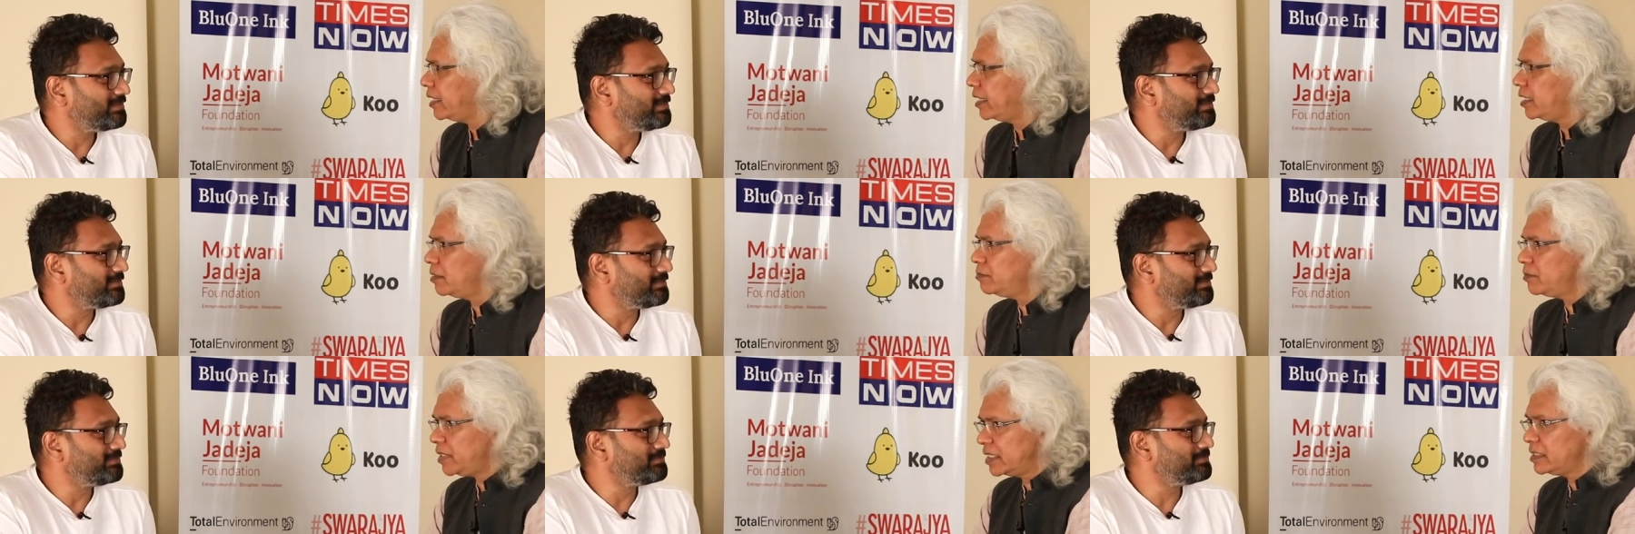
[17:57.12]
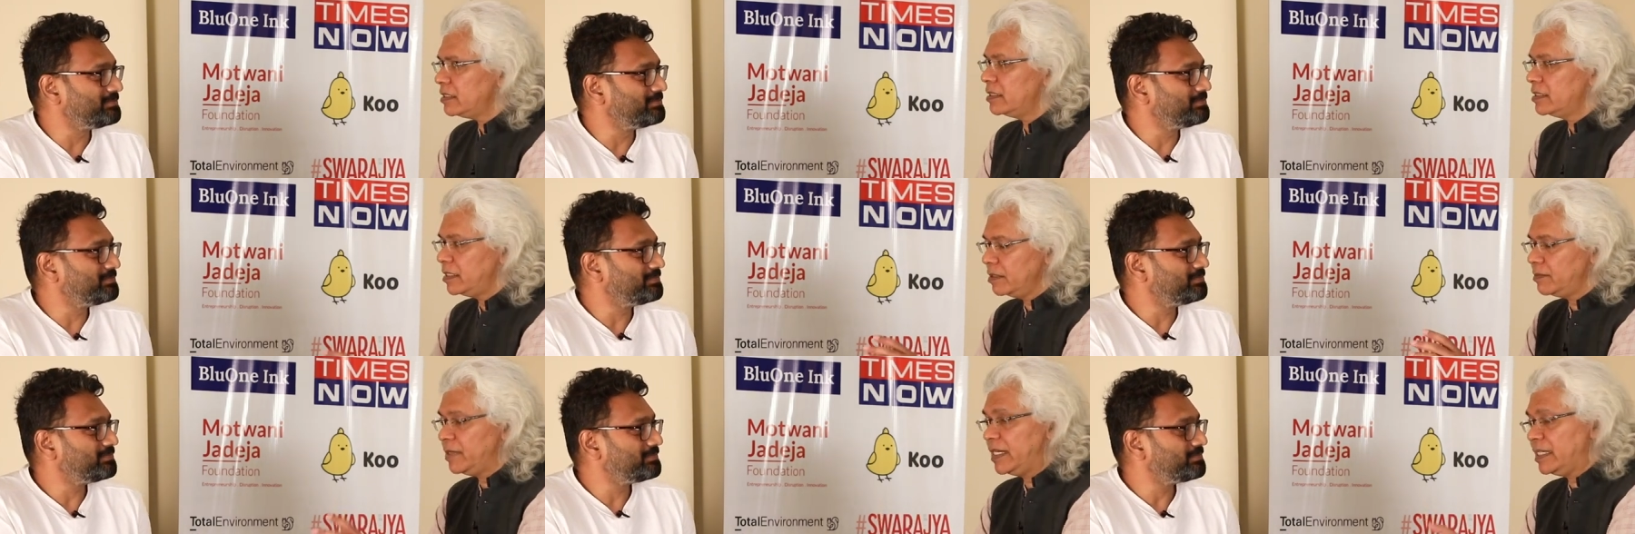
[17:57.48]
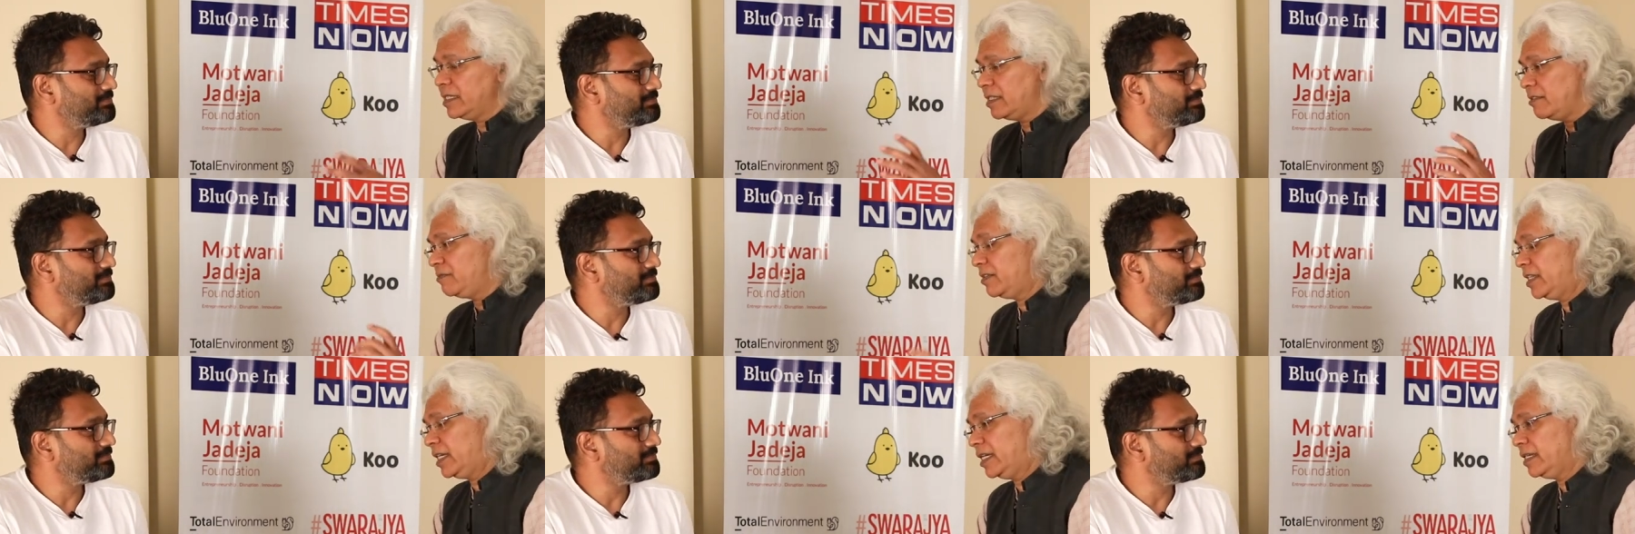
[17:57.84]
Speaker 1: I am, but hmm. the
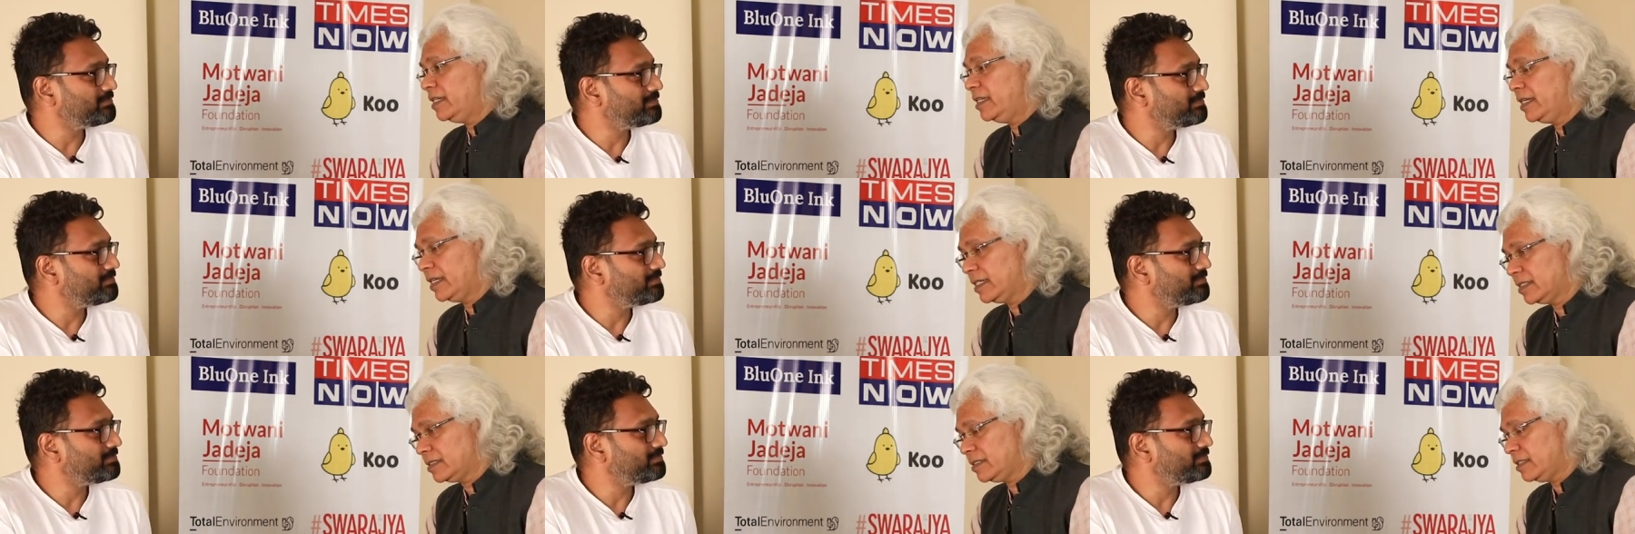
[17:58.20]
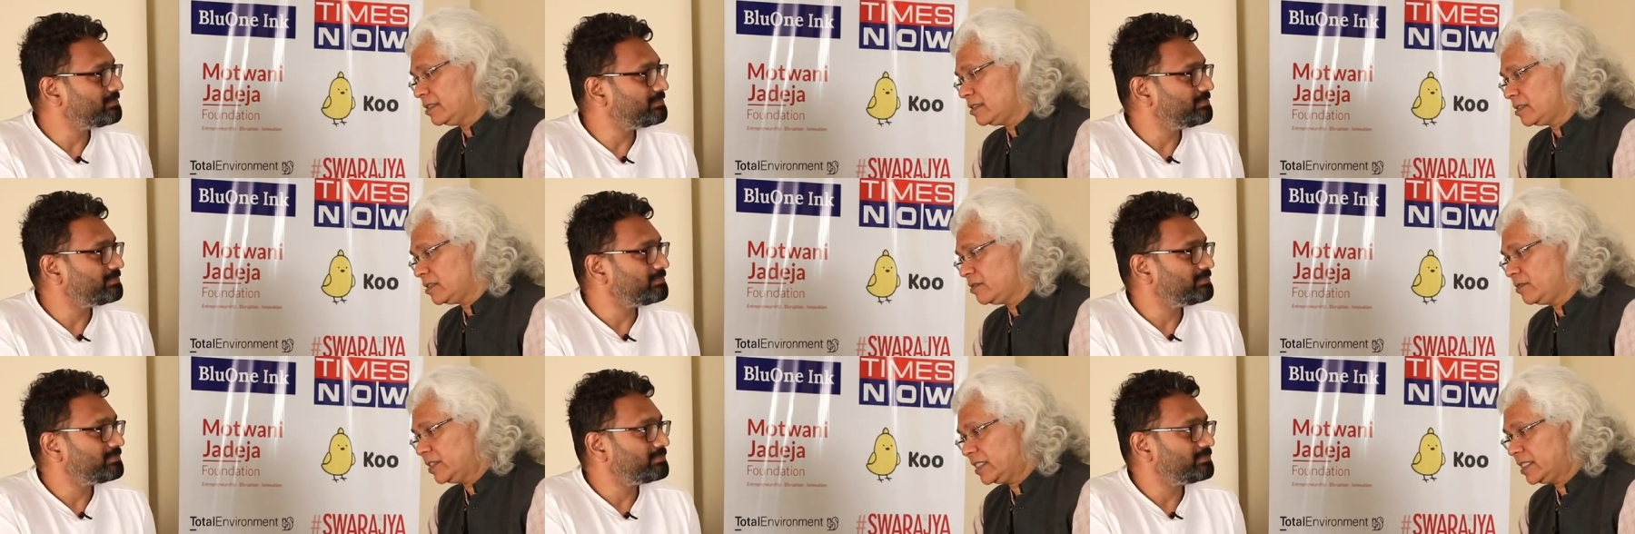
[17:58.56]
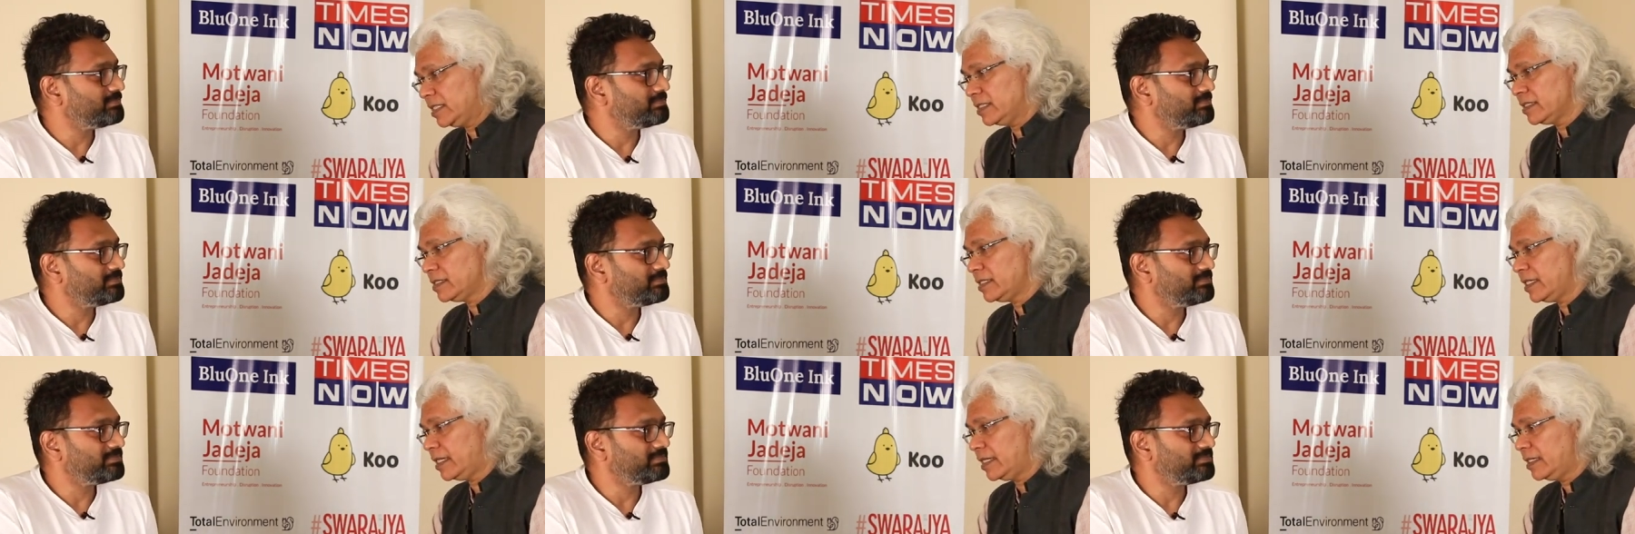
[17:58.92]
debate definitely exists, which
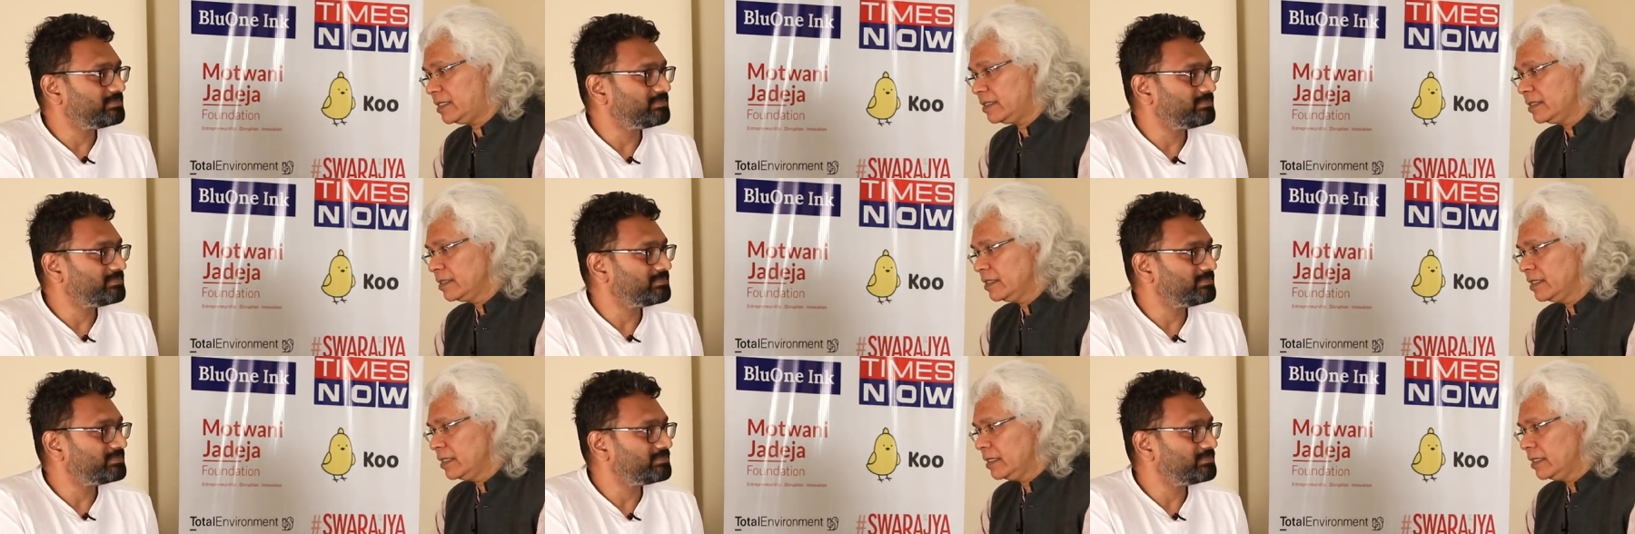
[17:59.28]
is that